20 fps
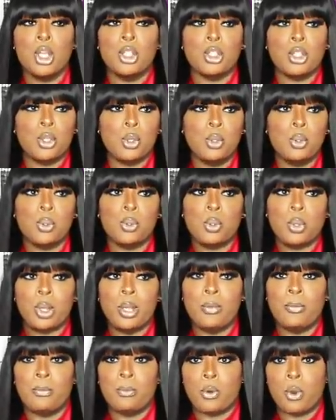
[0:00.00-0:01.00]
two
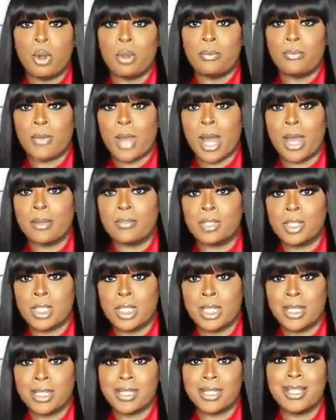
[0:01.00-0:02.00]
three four five
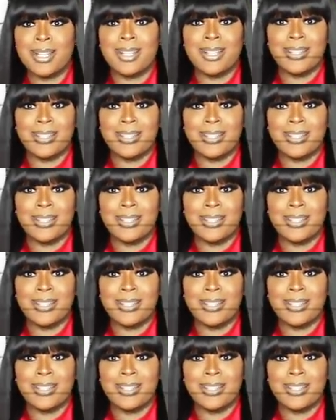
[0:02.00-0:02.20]
six